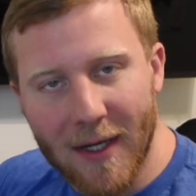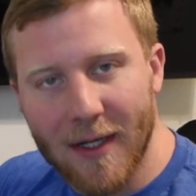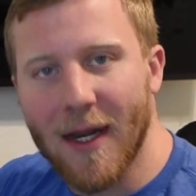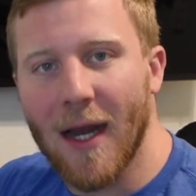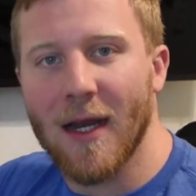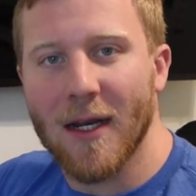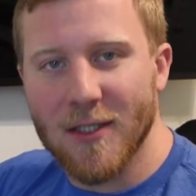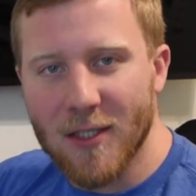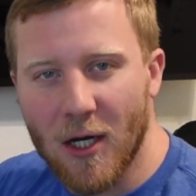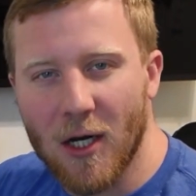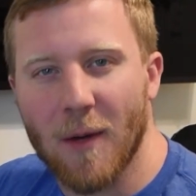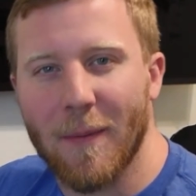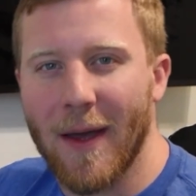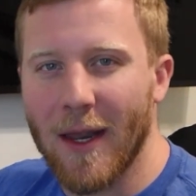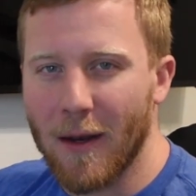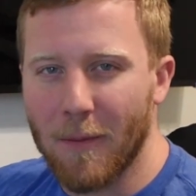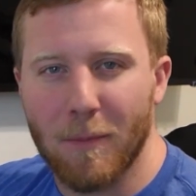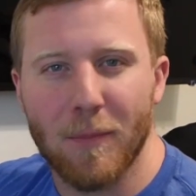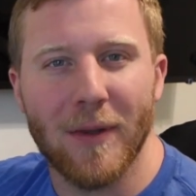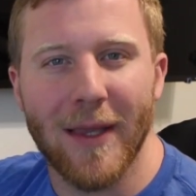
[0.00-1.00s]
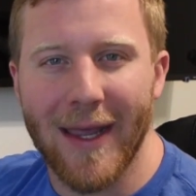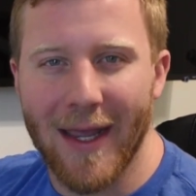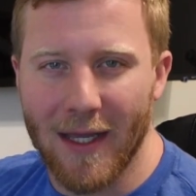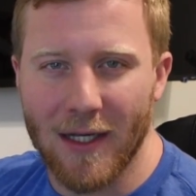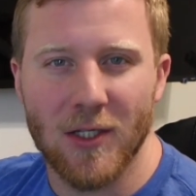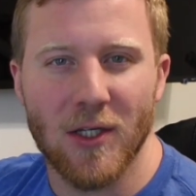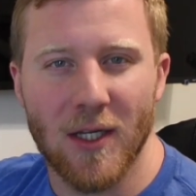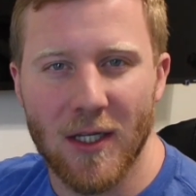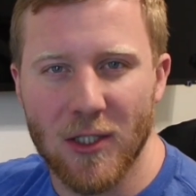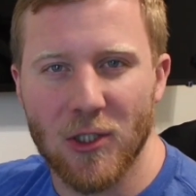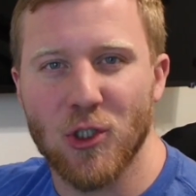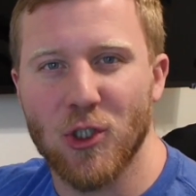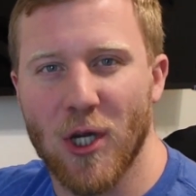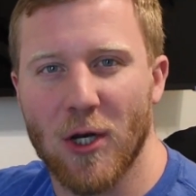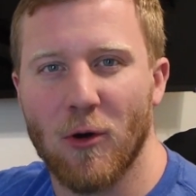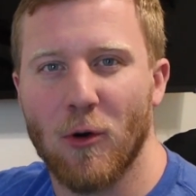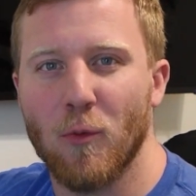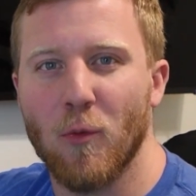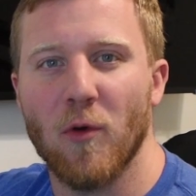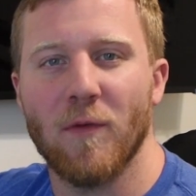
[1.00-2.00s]
and kind of talk about a plan in
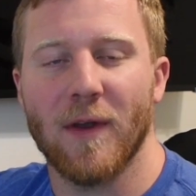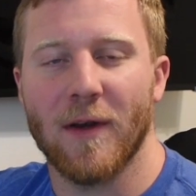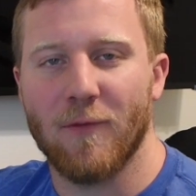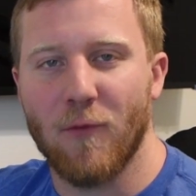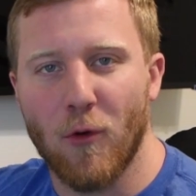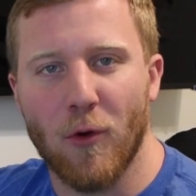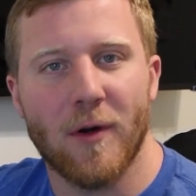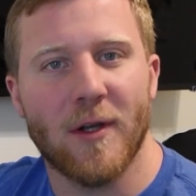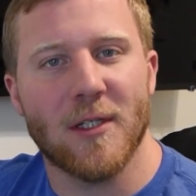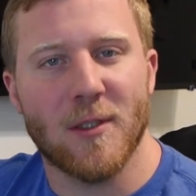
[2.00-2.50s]
general moving forward,